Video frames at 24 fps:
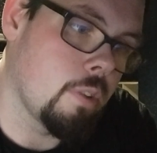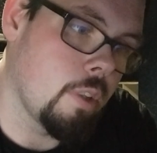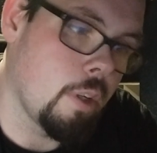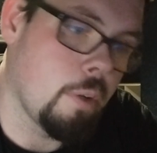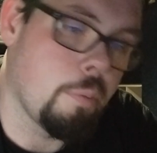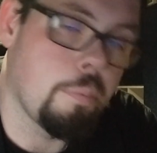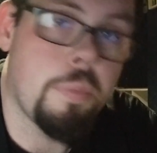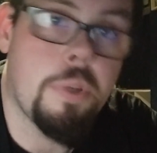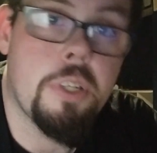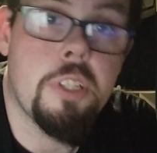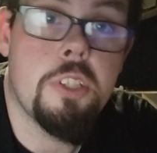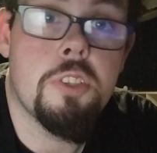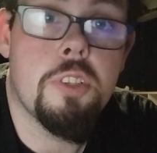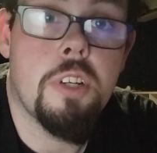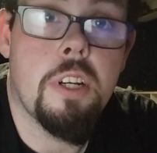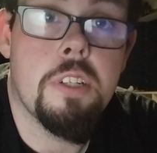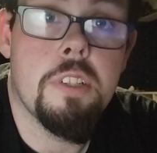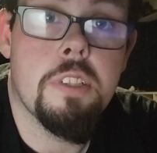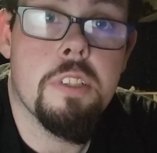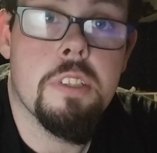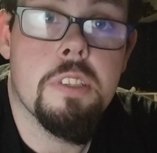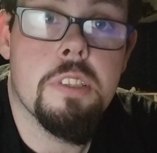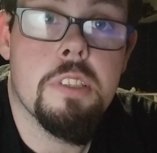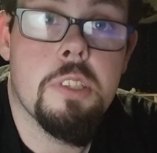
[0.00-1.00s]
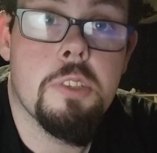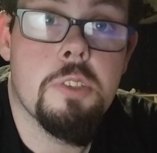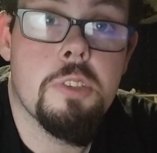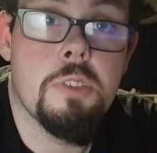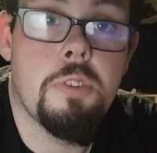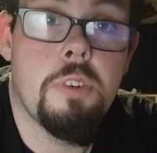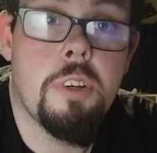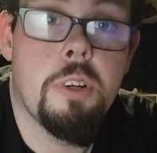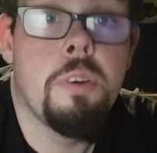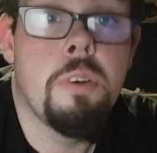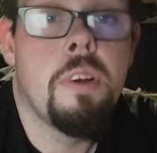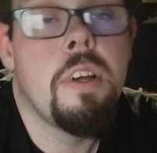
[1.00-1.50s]
it'll be straight to
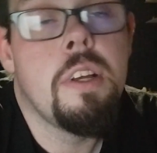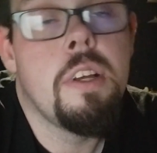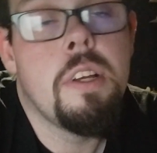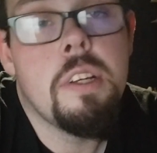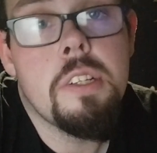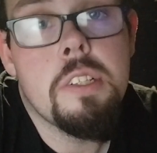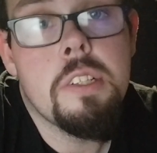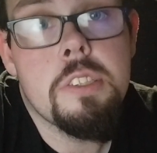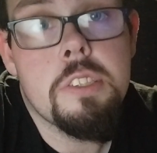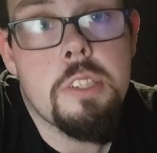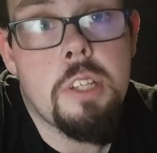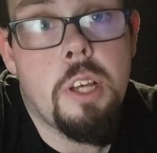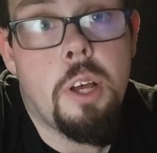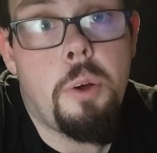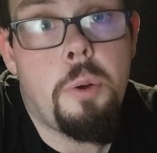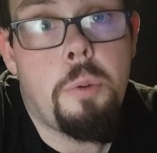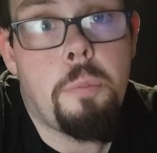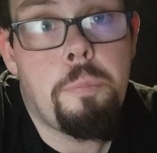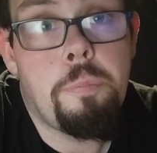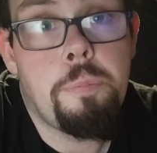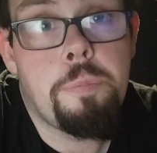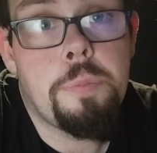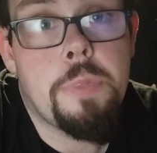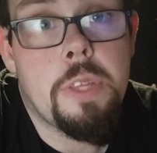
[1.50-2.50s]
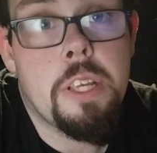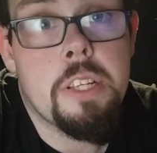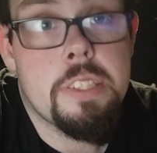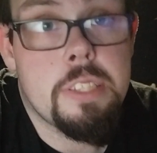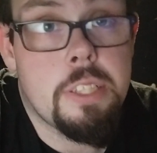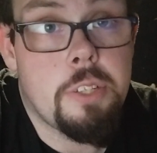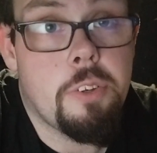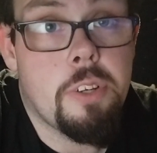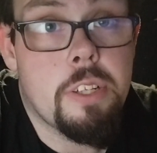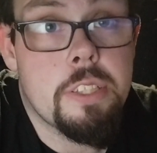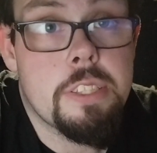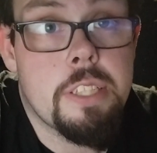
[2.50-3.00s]
Suzuru. So I'll
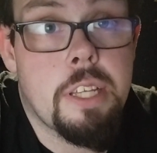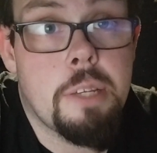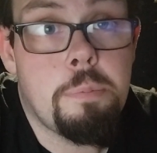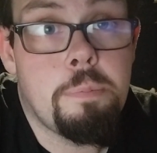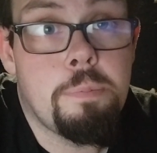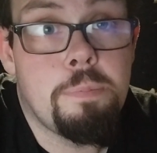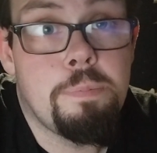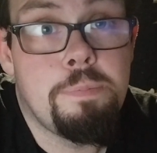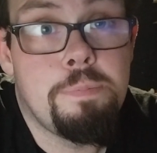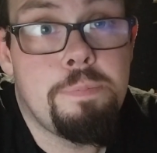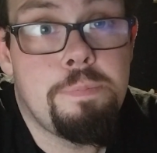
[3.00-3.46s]
see you guys then.